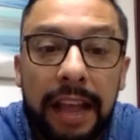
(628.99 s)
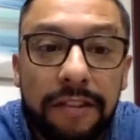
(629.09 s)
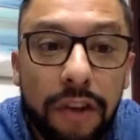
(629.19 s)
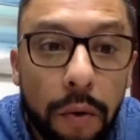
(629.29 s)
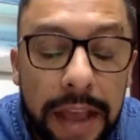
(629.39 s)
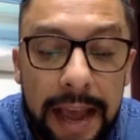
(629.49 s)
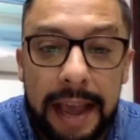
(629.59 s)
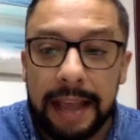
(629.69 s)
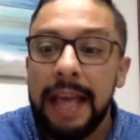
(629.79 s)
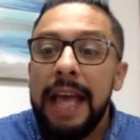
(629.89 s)
is
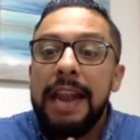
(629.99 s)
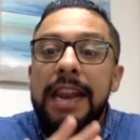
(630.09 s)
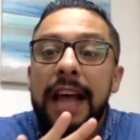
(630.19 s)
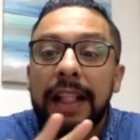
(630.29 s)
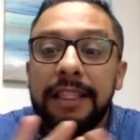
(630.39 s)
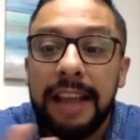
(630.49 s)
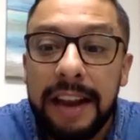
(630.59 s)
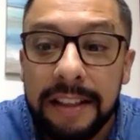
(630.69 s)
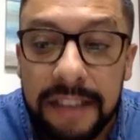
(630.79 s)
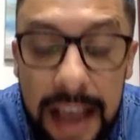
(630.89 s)
okay. Nothing
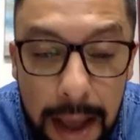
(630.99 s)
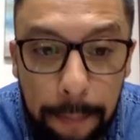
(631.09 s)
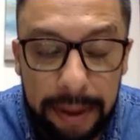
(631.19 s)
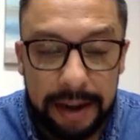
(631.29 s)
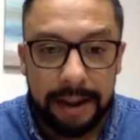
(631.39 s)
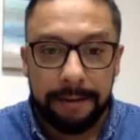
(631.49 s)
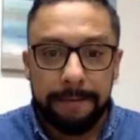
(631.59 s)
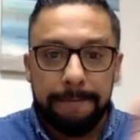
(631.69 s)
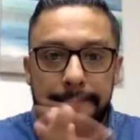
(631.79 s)
is happening.